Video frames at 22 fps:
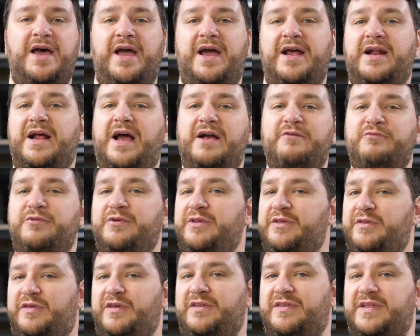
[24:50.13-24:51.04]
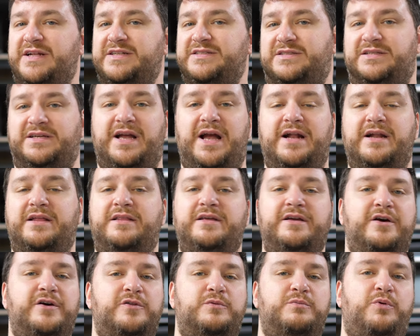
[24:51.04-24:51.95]
And I really think that's kind of
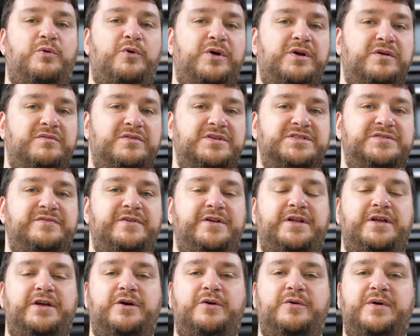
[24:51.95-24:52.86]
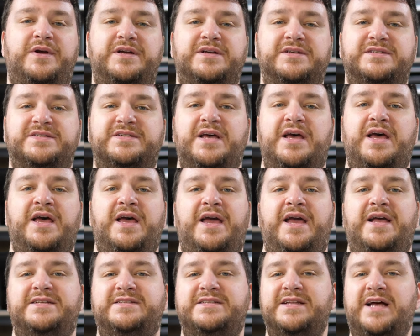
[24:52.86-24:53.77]
the other point of this video is
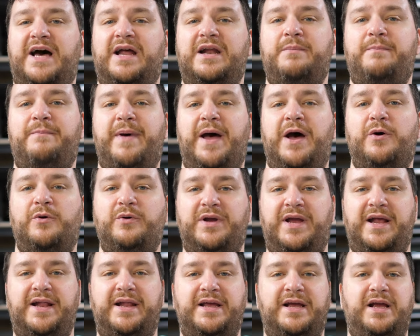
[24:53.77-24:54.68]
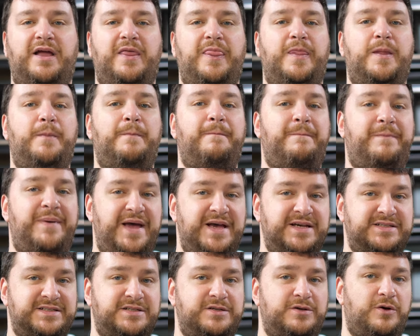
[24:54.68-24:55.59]
it's not about getting the
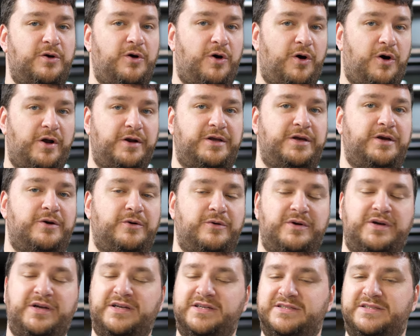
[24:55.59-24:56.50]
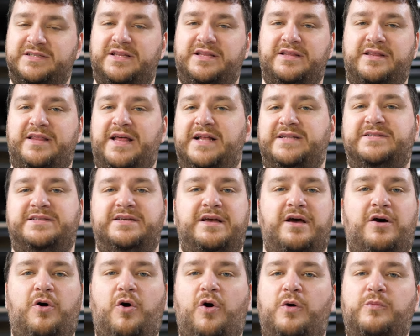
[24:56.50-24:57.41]
best audio because that's
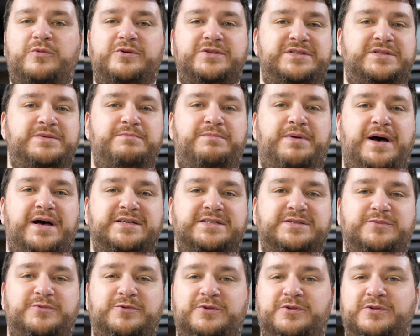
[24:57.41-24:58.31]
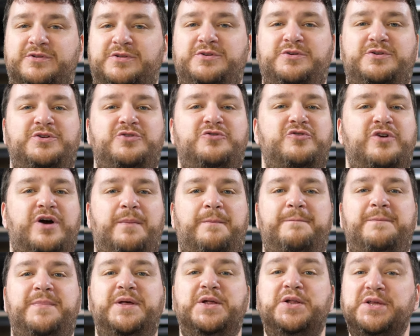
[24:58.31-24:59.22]
almost impossible. You could
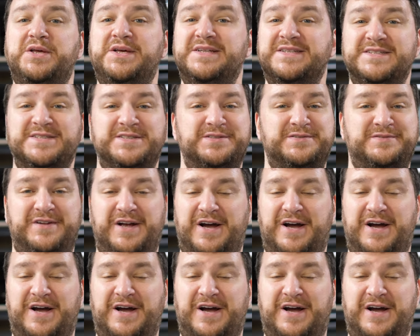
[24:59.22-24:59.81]
drop millions of